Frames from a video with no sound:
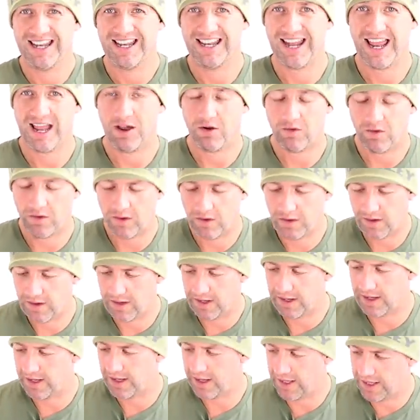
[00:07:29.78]
Now,
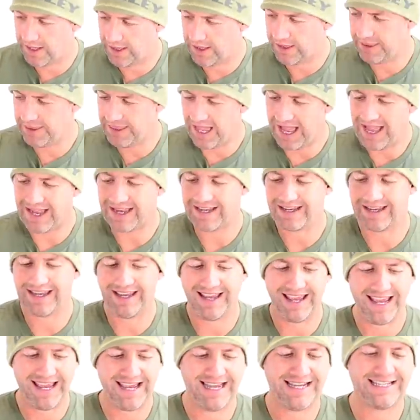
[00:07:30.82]
that
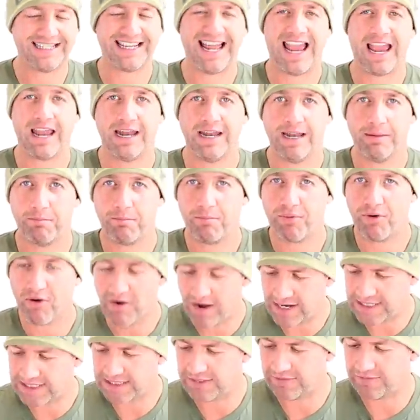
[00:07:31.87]
is an
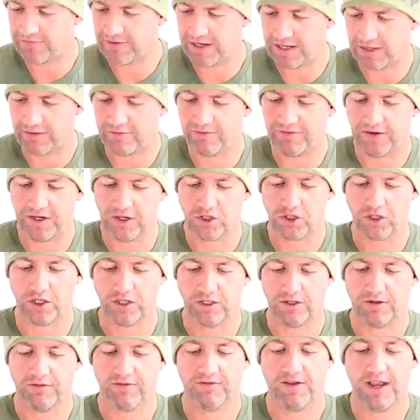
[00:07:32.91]
impressive little
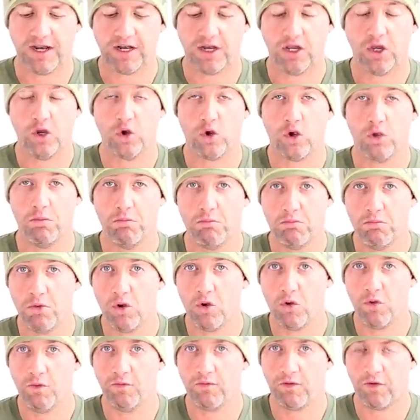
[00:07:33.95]
feature. The fact that you can
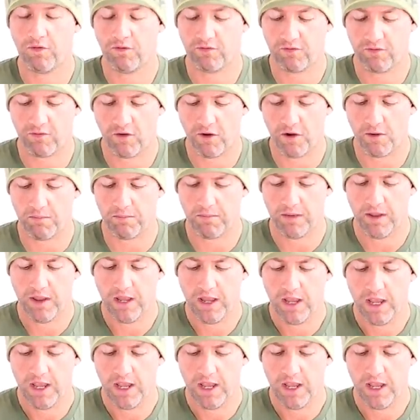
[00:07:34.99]
move from